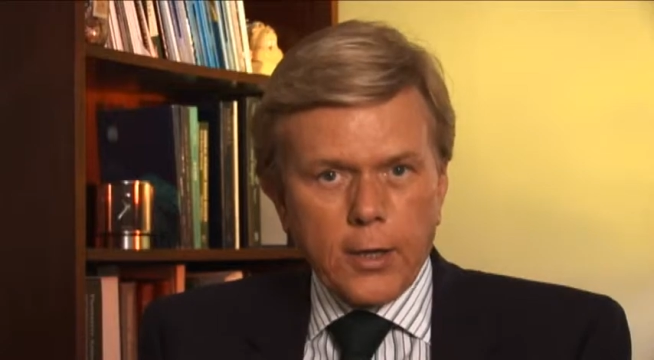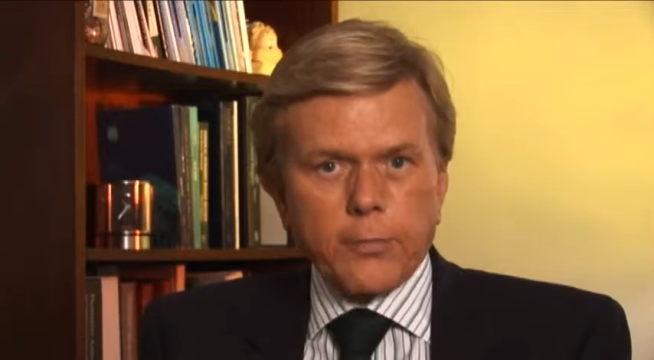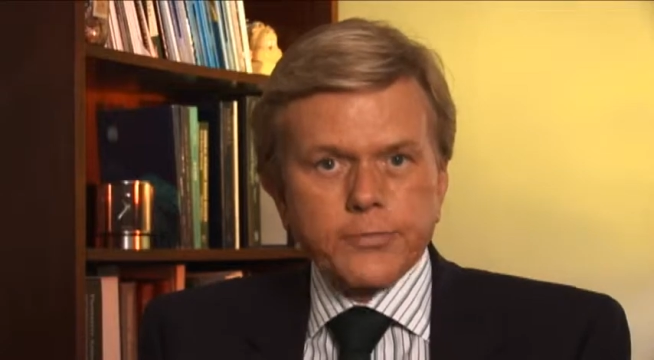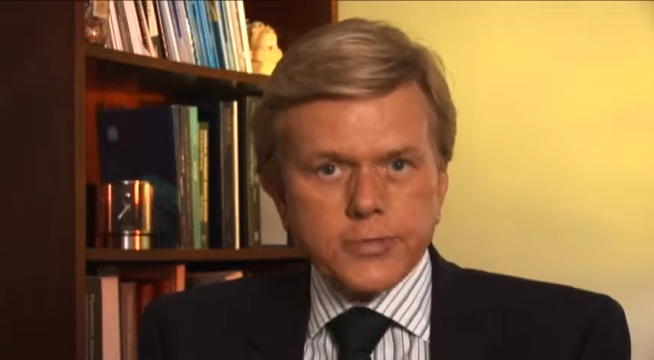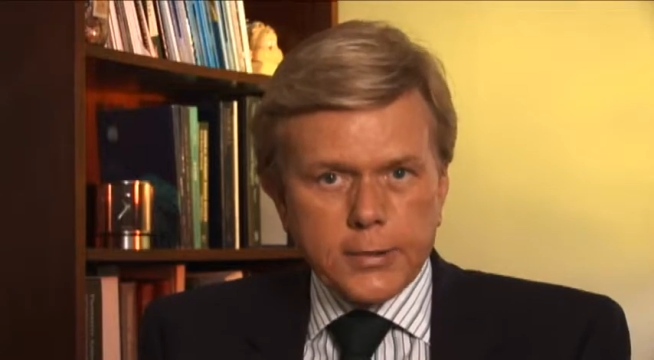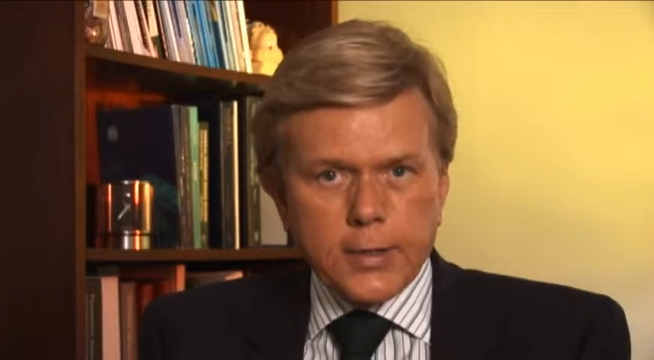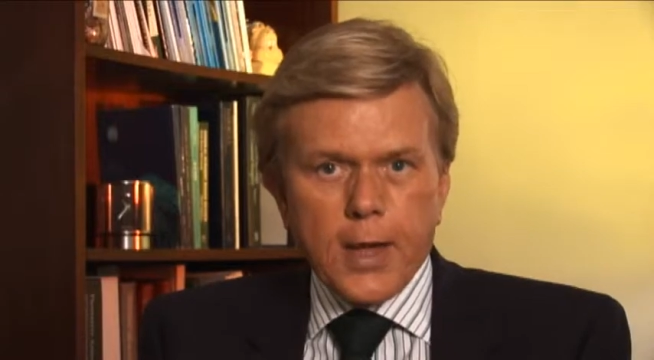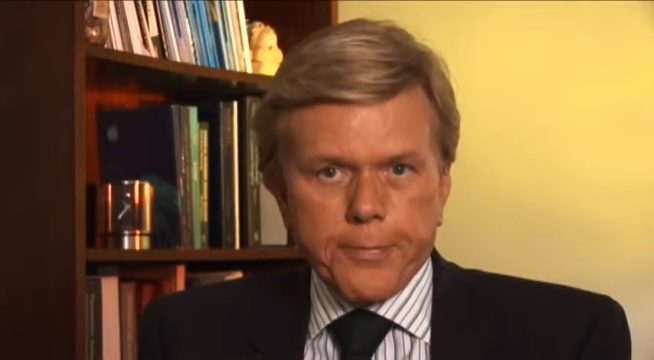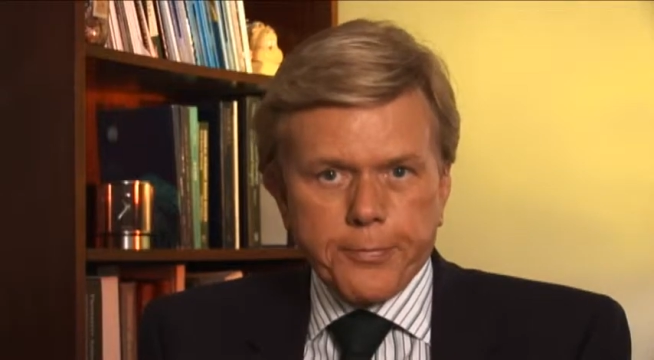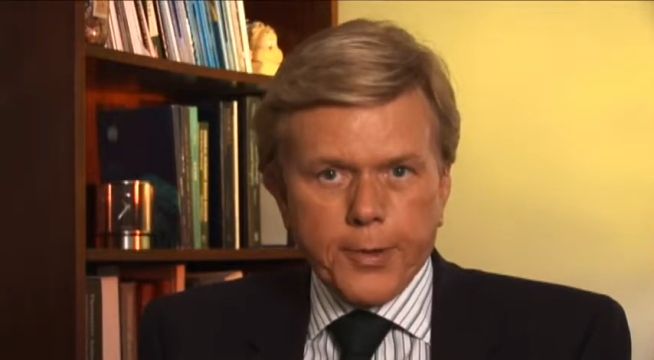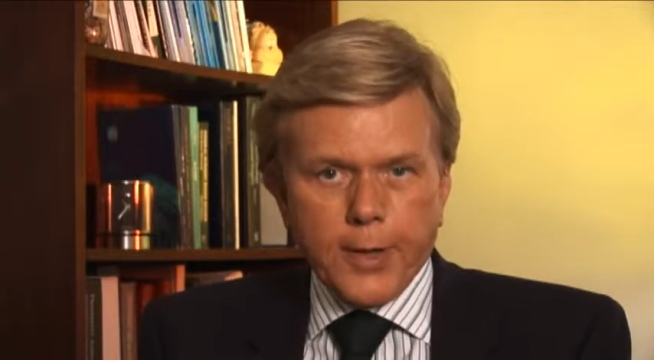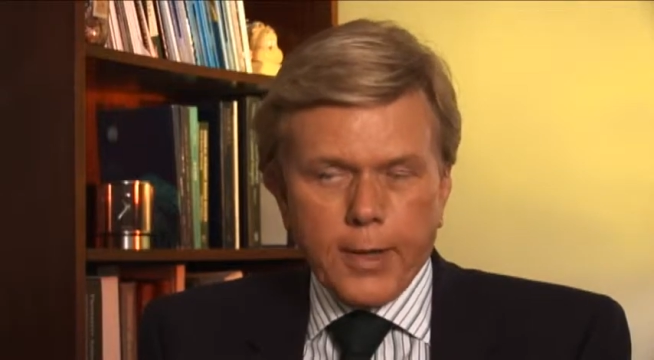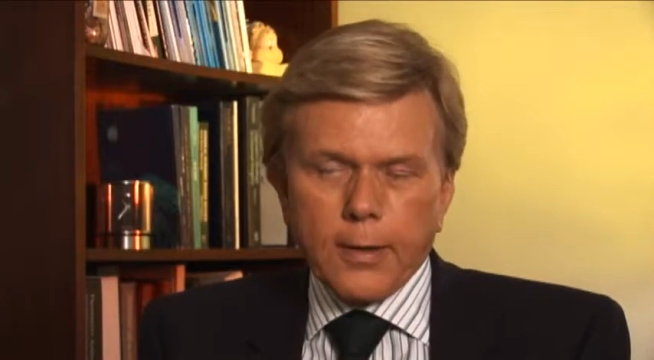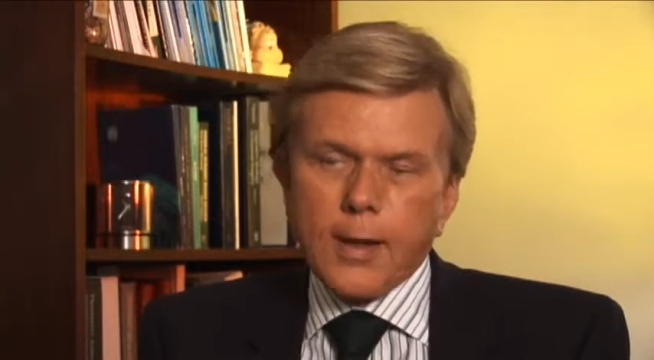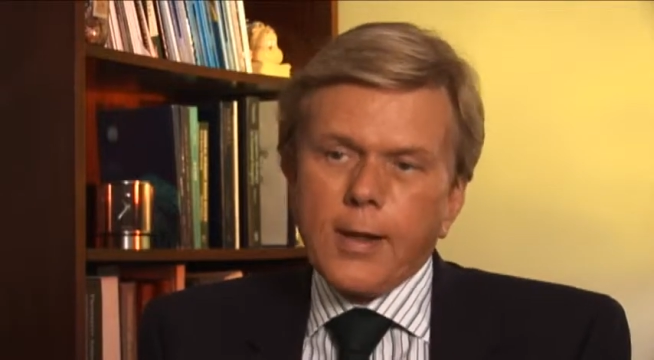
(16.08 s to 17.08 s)
help stop
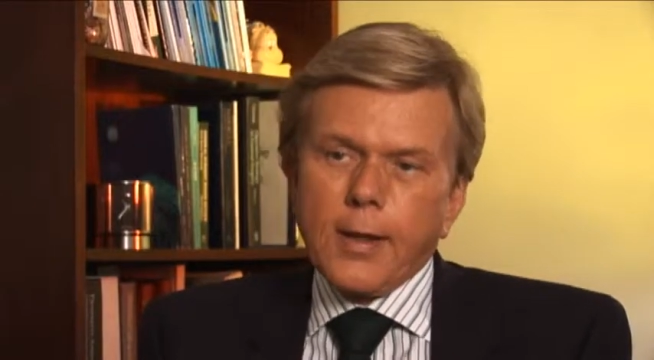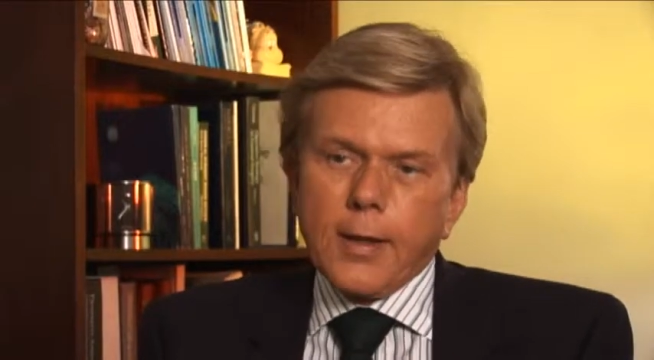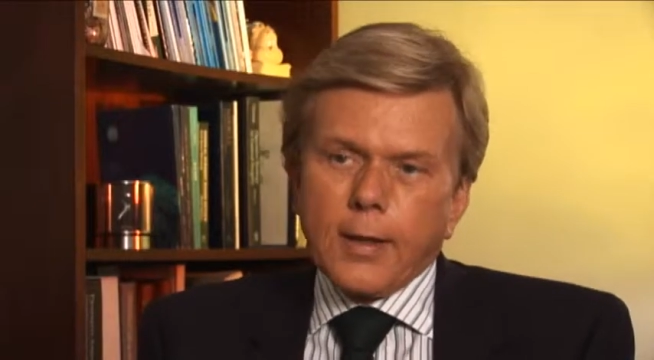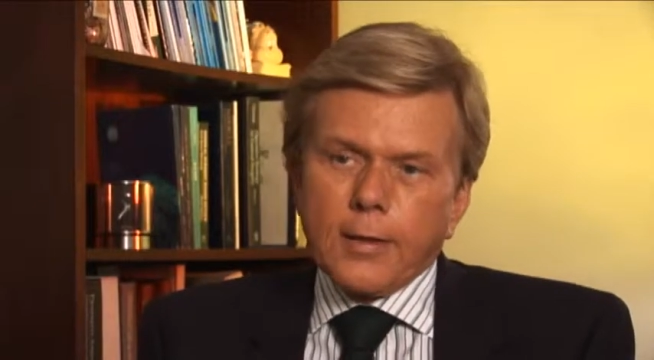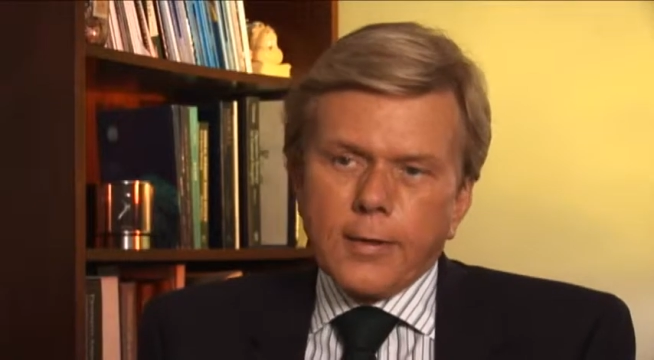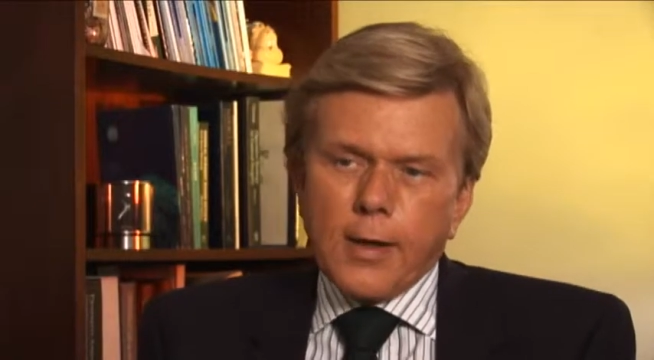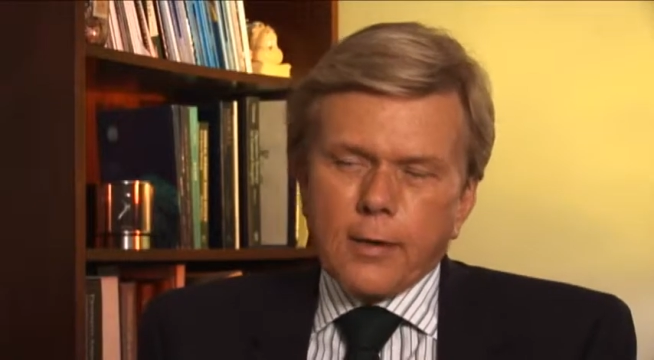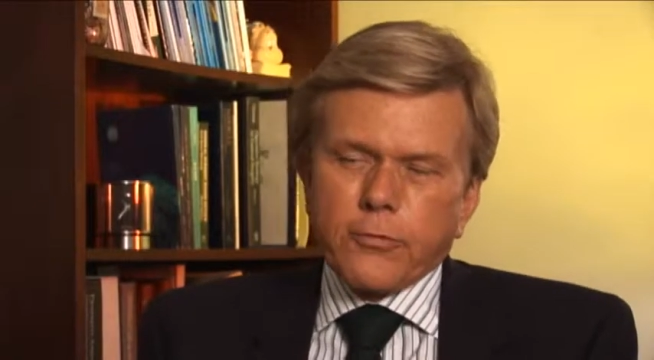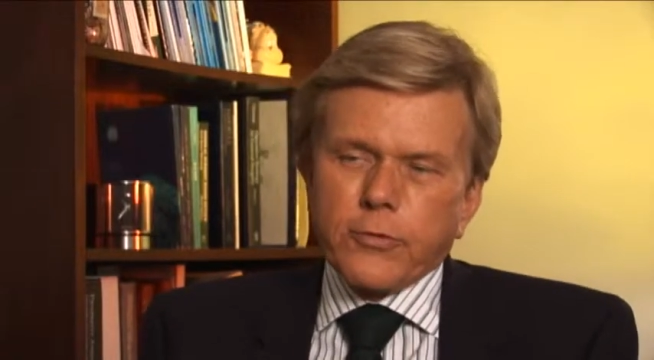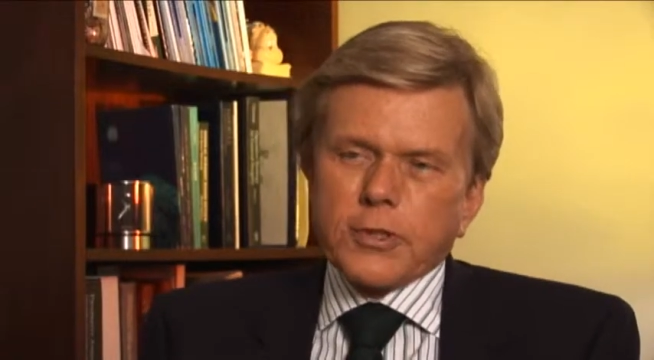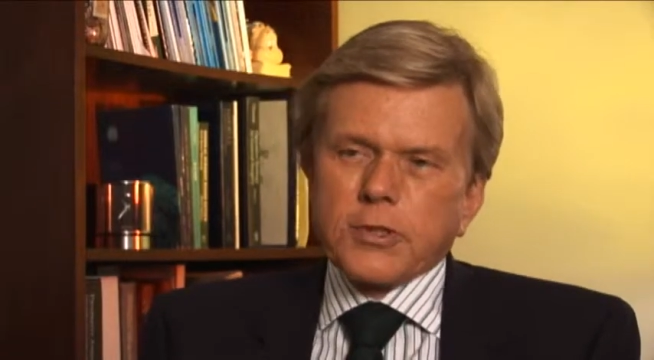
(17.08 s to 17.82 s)
that. Doctor,